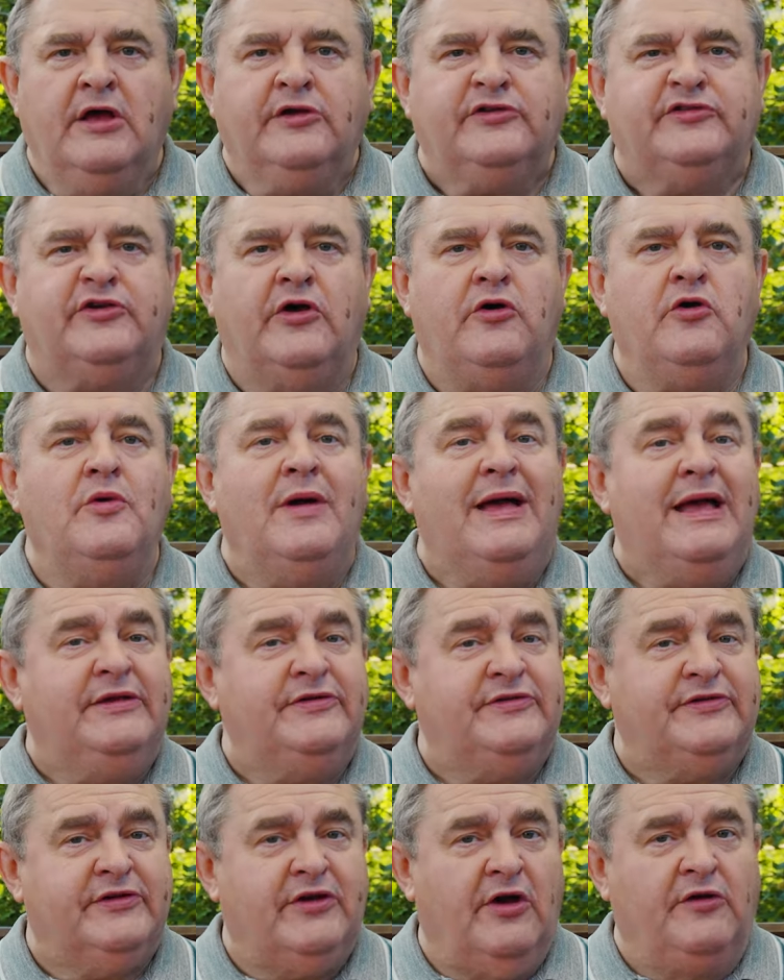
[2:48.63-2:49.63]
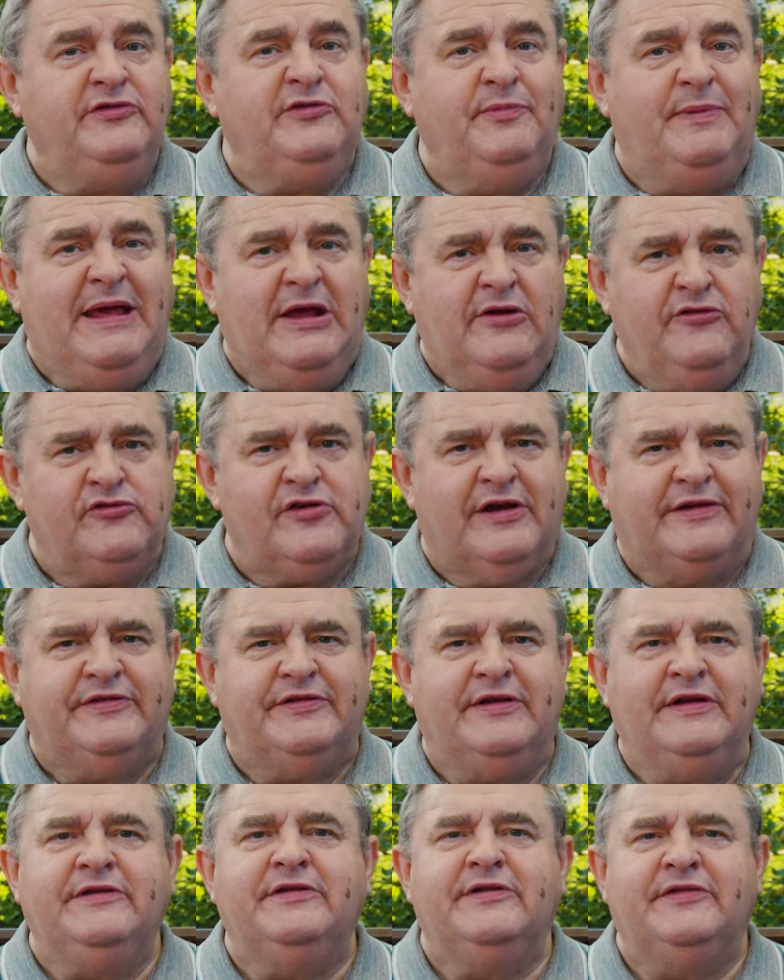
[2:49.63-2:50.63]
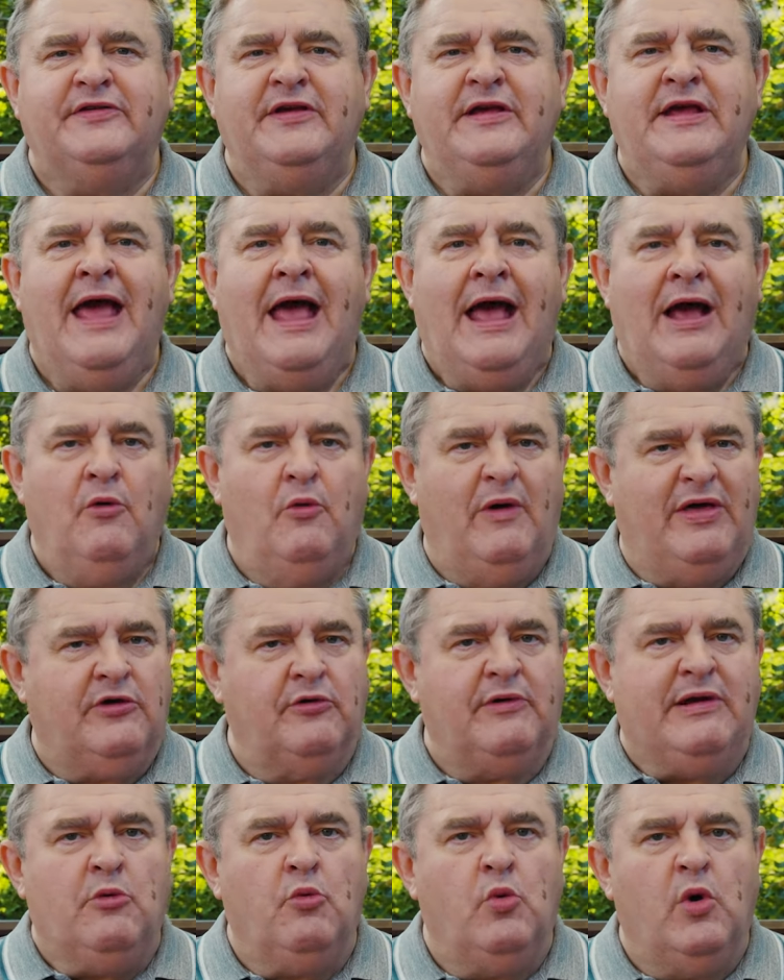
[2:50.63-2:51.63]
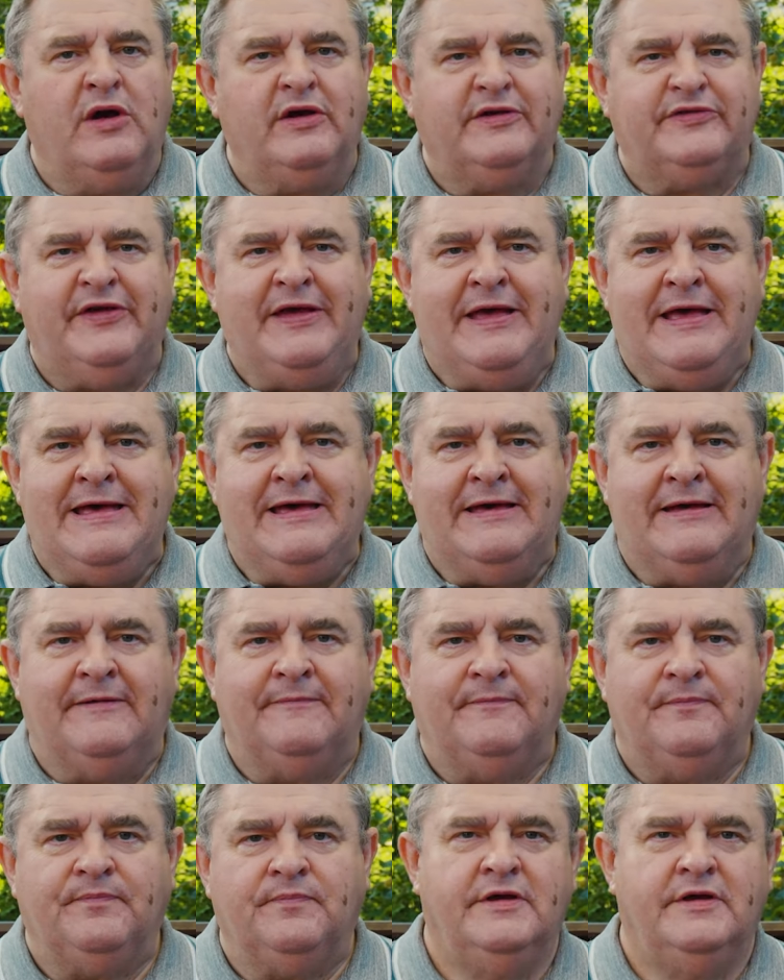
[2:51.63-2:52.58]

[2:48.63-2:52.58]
So it's going to be interesting to see whether it works here.